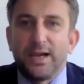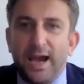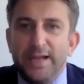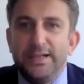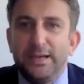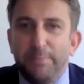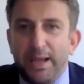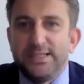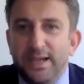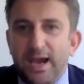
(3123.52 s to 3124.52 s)
the
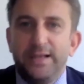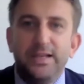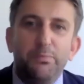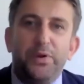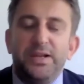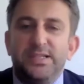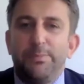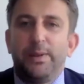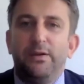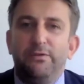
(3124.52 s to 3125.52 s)
basic guiding
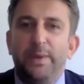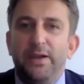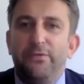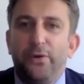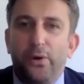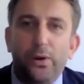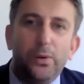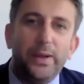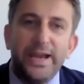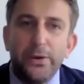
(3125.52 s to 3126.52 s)
principle of being for
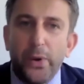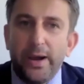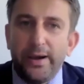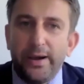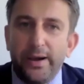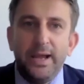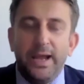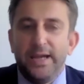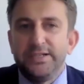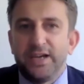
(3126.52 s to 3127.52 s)
all, anywhere and
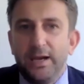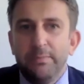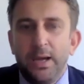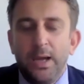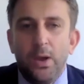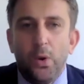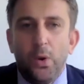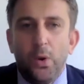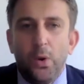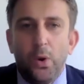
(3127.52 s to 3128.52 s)
anytime.
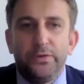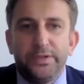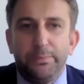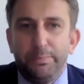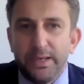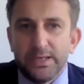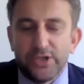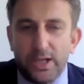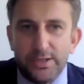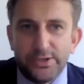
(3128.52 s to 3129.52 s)
One of the
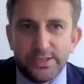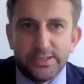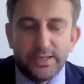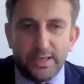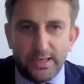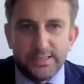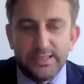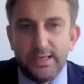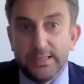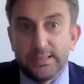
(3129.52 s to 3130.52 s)
biggest challenges that I
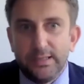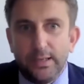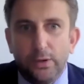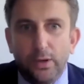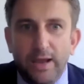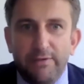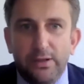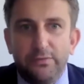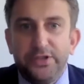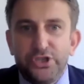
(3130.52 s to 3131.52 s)
see is the low level
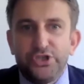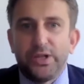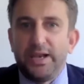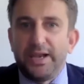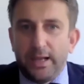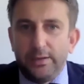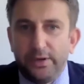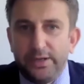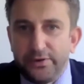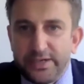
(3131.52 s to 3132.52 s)
of digital and health
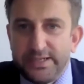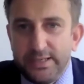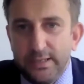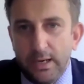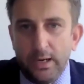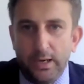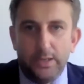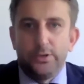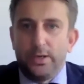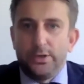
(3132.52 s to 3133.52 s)
literacy
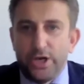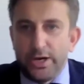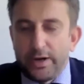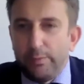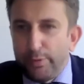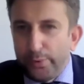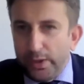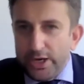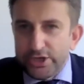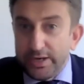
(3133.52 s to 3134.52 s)
in the general
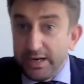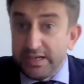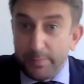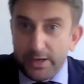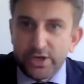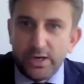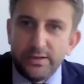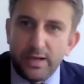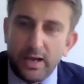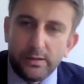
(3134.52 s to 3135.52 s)
population, and especially
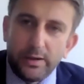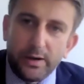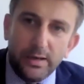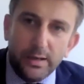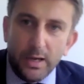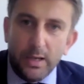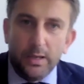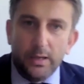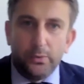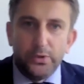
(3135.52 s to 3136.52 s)
in the elderly,
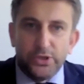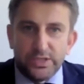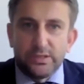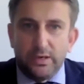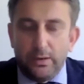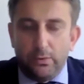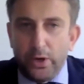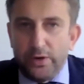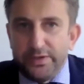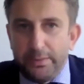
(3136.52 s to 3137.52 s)
which is
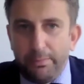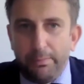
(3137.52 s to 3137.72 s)
one of the